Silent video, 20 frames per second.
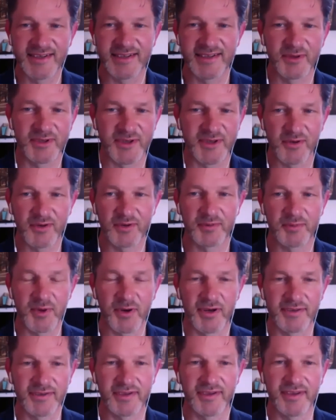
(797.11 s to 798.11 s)
what you're
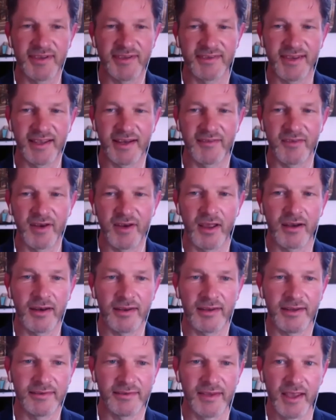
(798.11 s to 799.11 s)
experiencing, these kind of a lot of
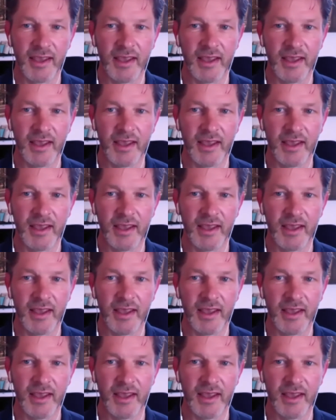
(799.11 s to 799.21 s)
these